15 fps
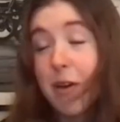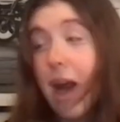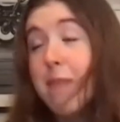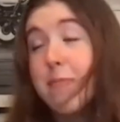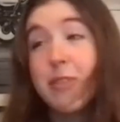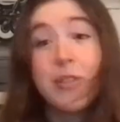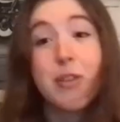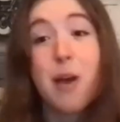
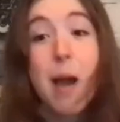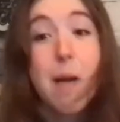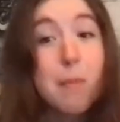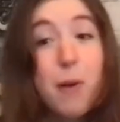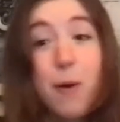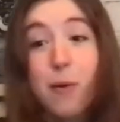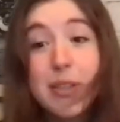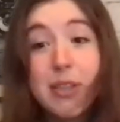
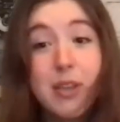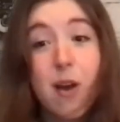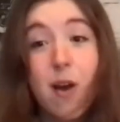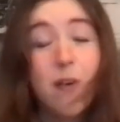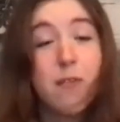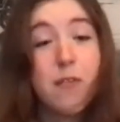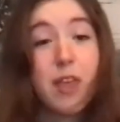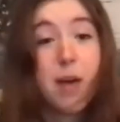I'm always in
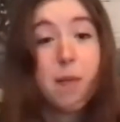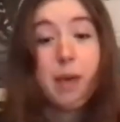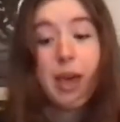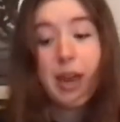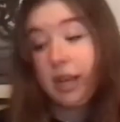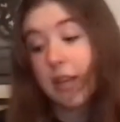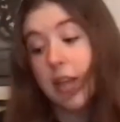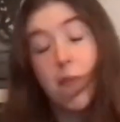awe of them,
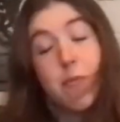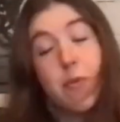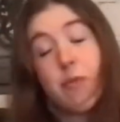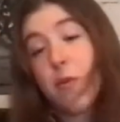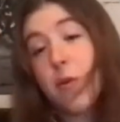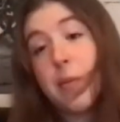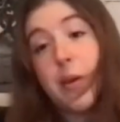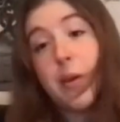and I love
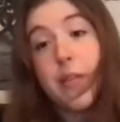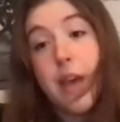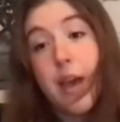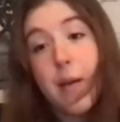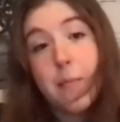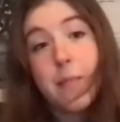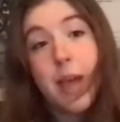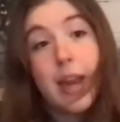performing with
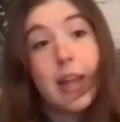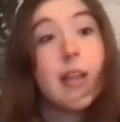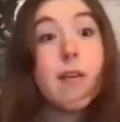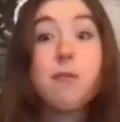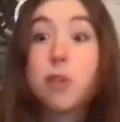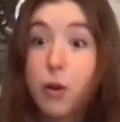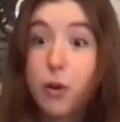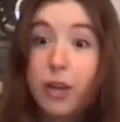them, and I
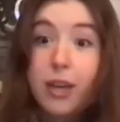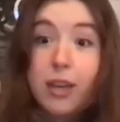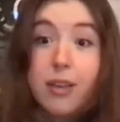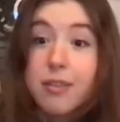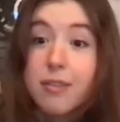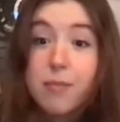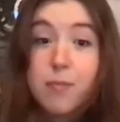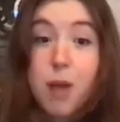love
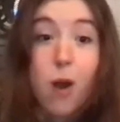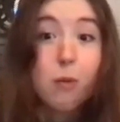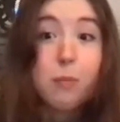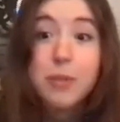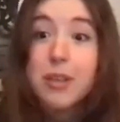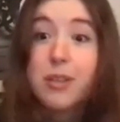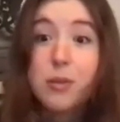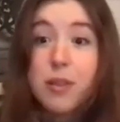learning
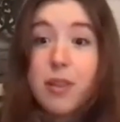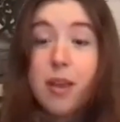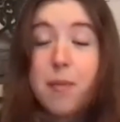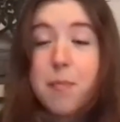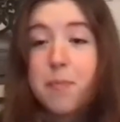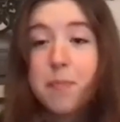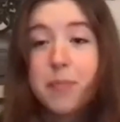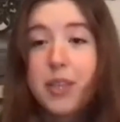harmonies with
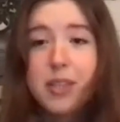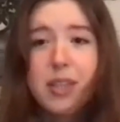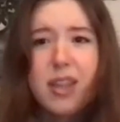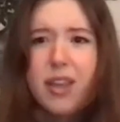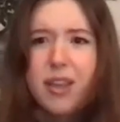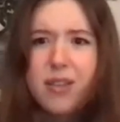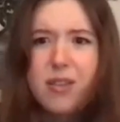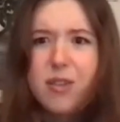them because I
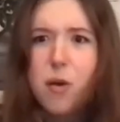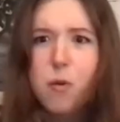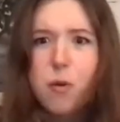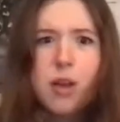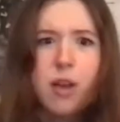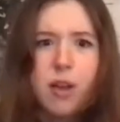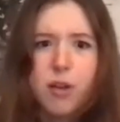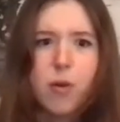think it's
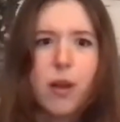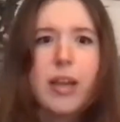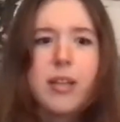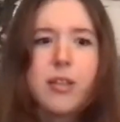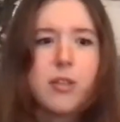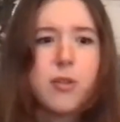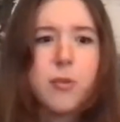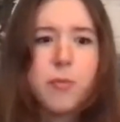so
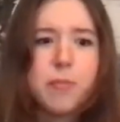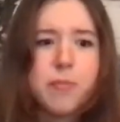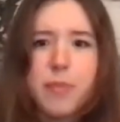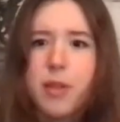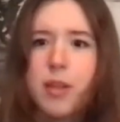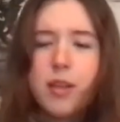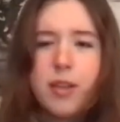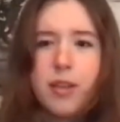great to
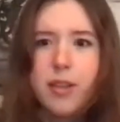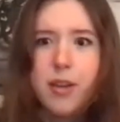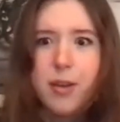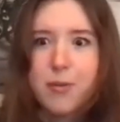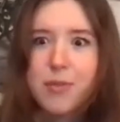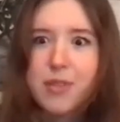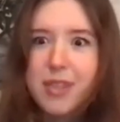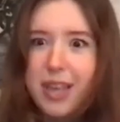
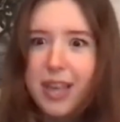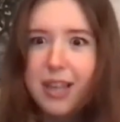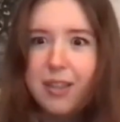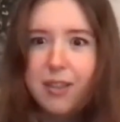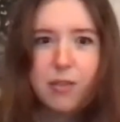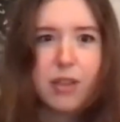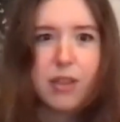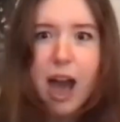
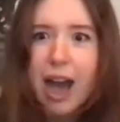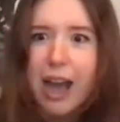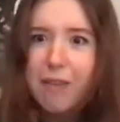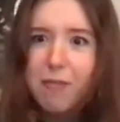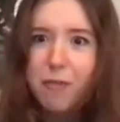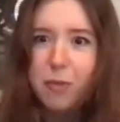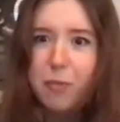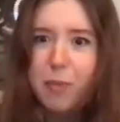sing
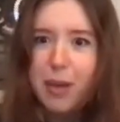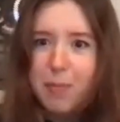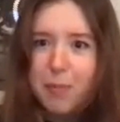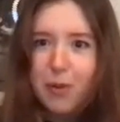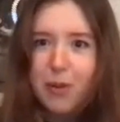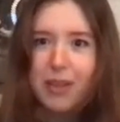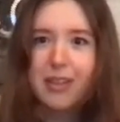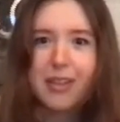live with
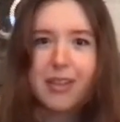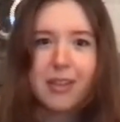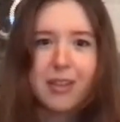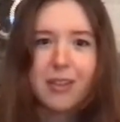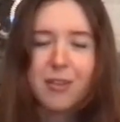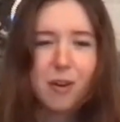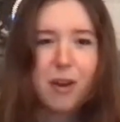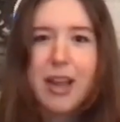people and
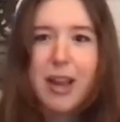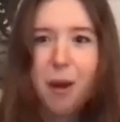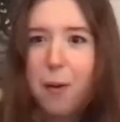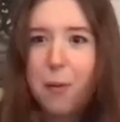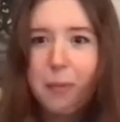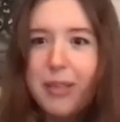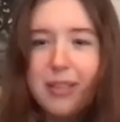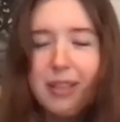create
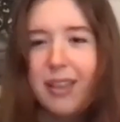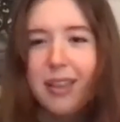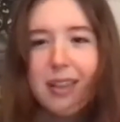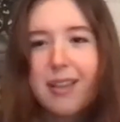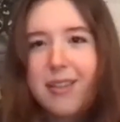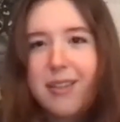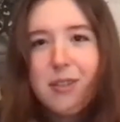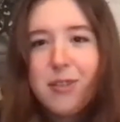harmonies. I
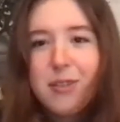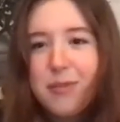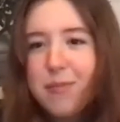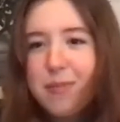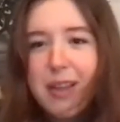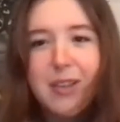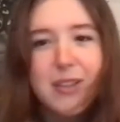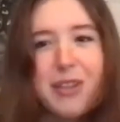
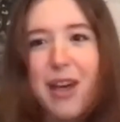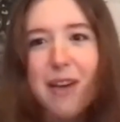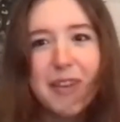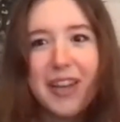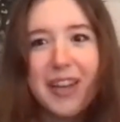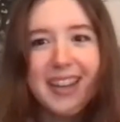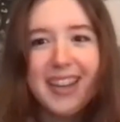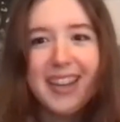just love
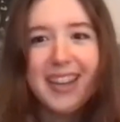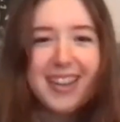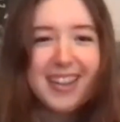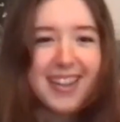it.